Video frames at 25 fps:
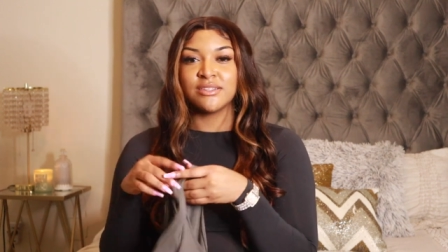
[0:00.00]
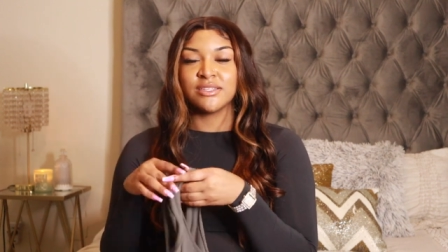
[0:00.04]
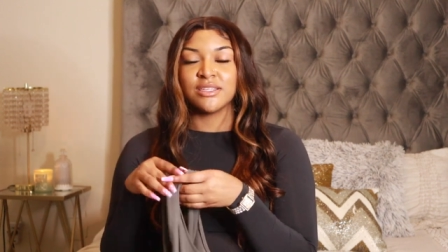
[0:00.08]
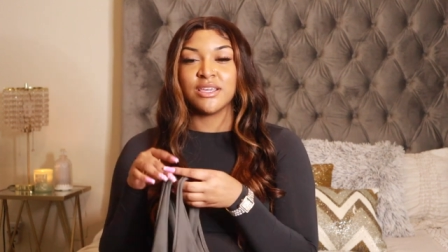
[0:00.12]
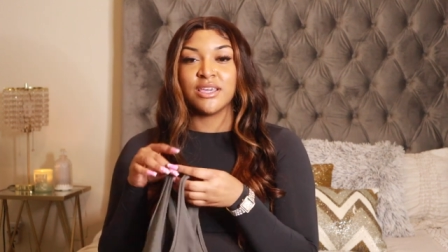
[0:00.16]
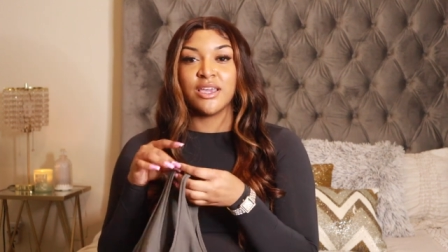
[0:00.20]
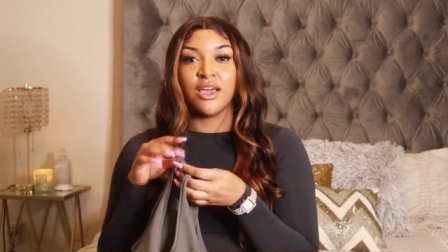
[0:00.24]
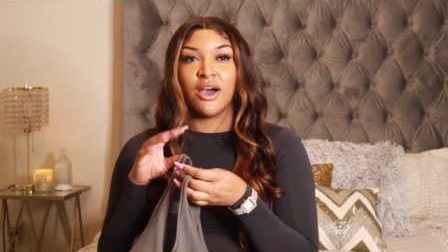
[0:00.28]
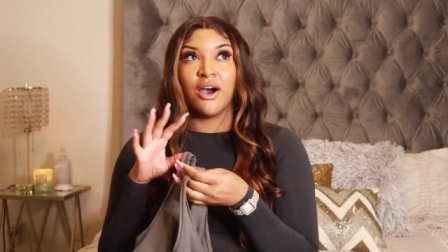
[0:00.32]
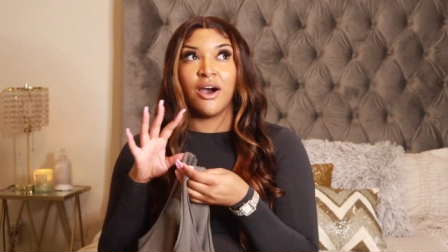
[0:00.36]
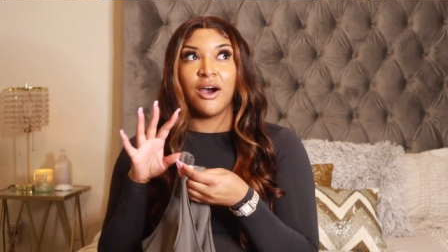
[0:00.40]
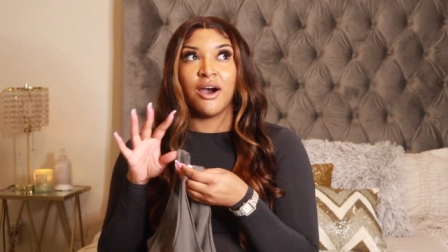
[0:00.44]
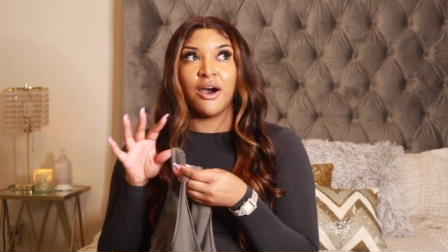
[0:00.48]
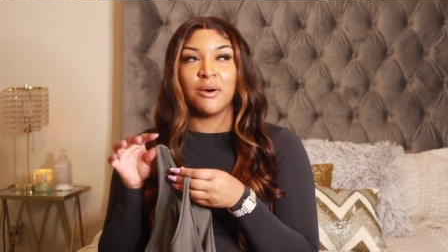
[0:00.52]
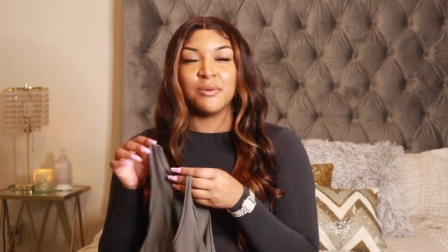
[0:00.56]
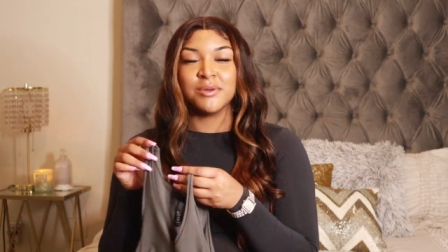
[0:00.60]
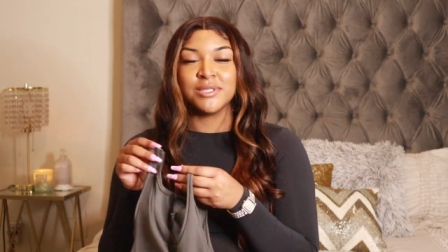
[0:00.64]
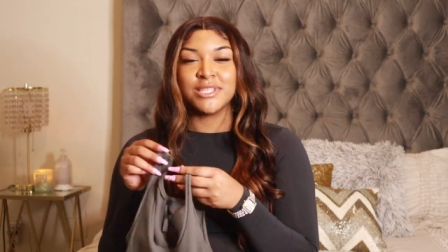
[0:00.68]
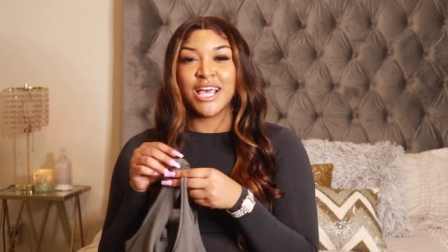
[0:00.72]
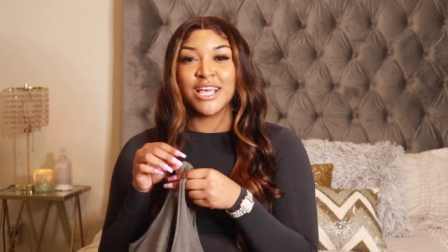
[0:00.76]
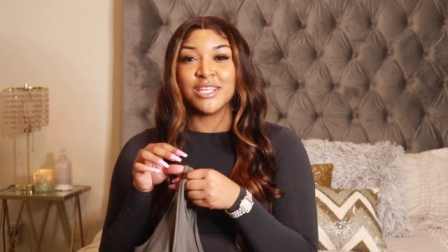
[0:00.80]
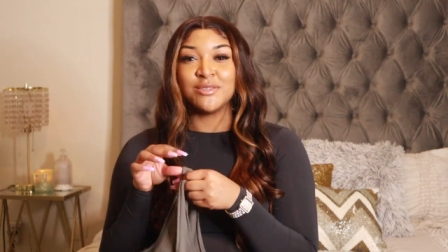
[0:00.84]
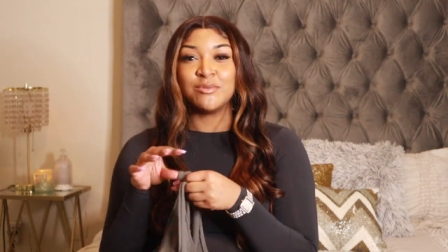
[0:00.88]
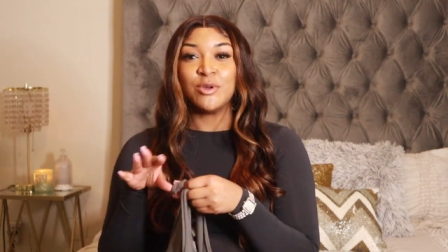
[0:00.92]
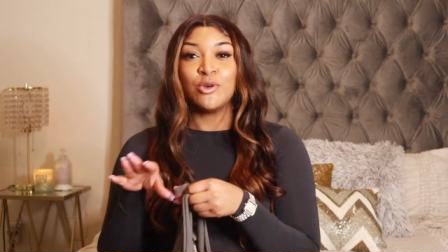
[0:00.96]
and y'all
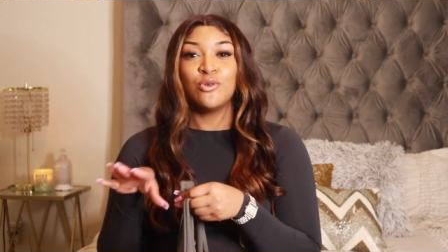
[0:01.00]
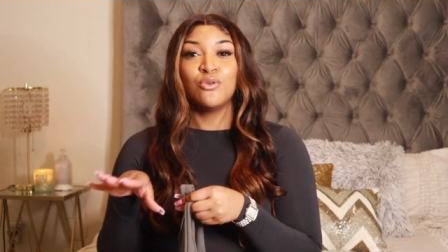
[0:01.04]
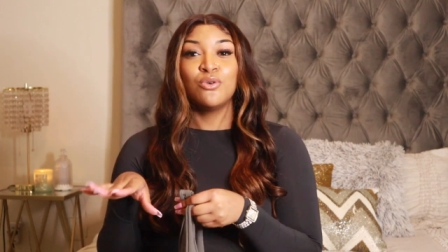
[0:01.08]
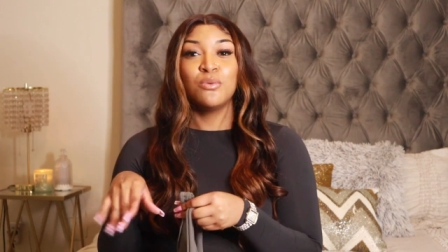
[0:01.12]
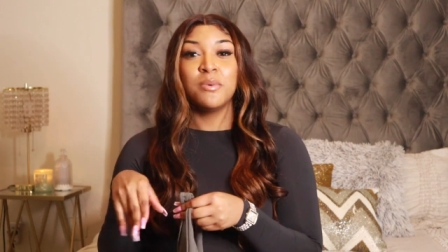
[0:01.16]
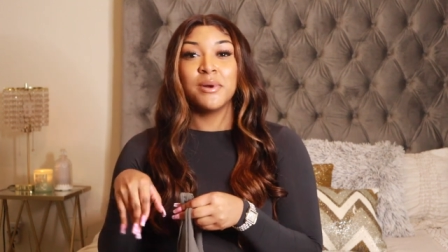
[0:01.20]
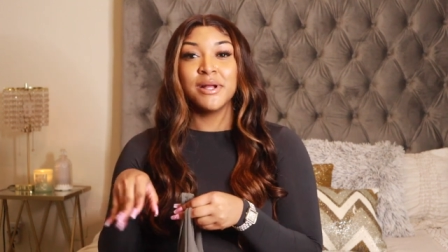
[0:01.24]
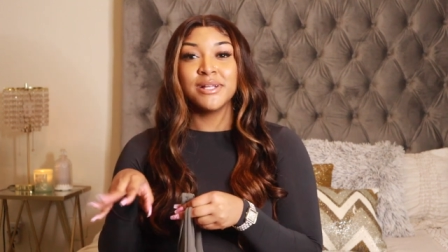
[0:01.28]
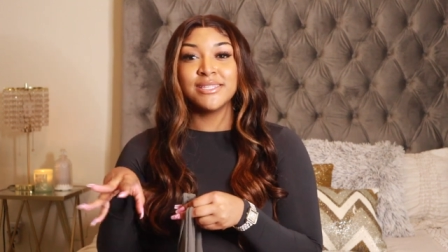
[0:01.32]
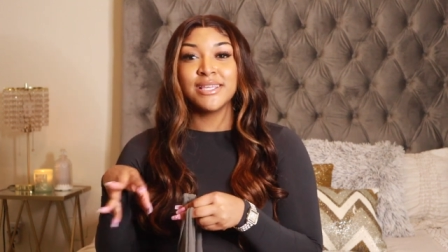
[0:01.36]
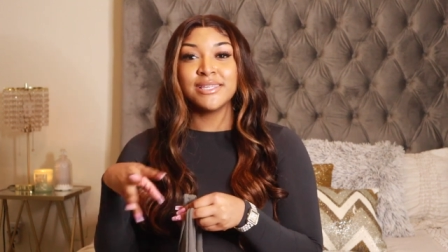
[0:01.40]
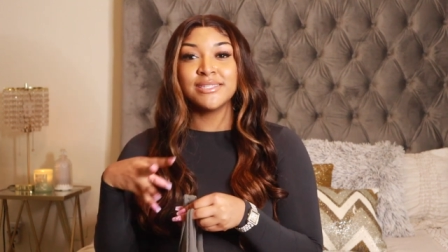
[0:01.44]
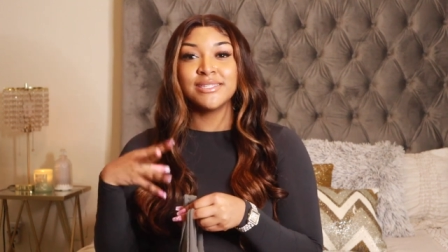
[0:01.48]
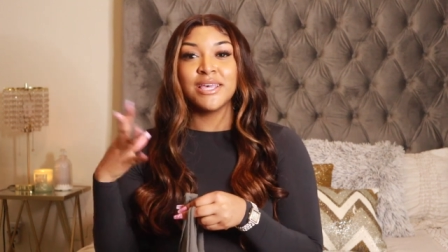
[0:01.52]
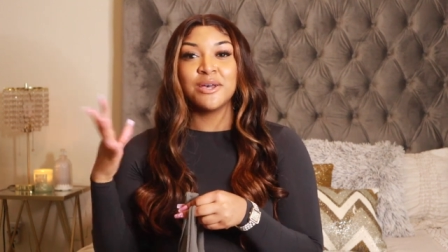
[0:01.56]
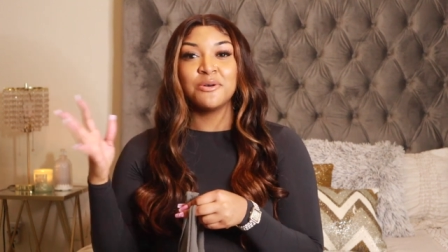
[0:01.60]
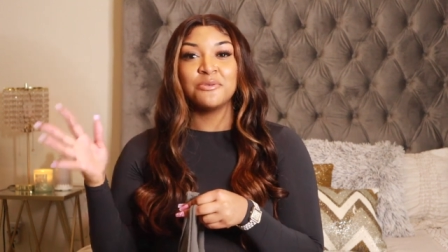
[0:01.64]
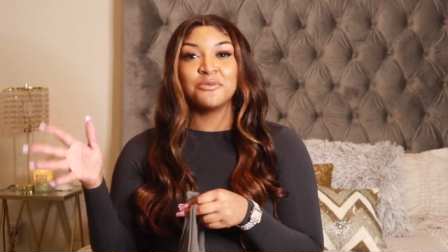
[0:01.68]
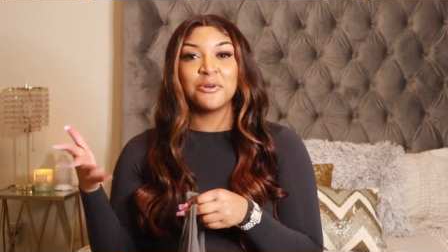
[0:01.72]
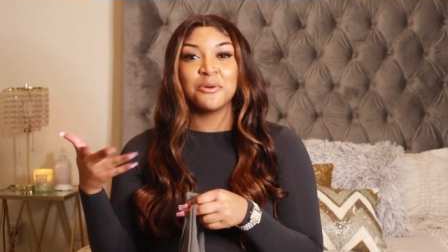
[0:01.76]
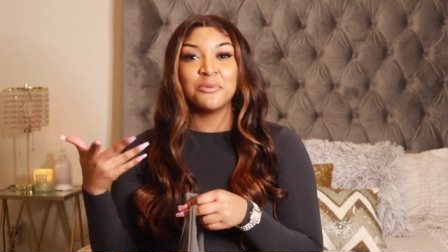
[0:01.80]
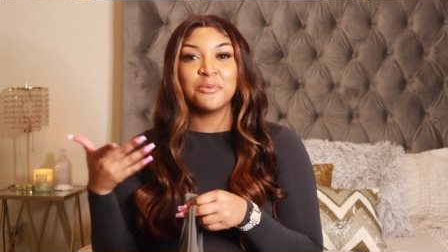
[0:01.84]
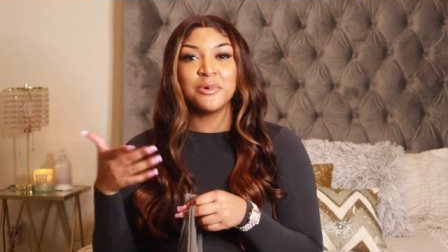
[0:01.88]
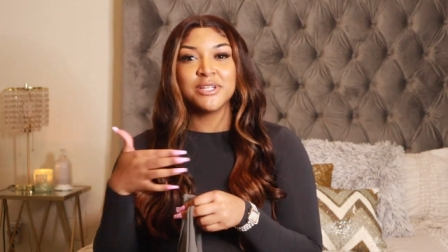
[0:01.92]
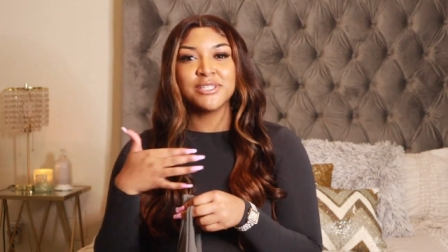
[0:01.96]
always ask me, ooh, where's that set from?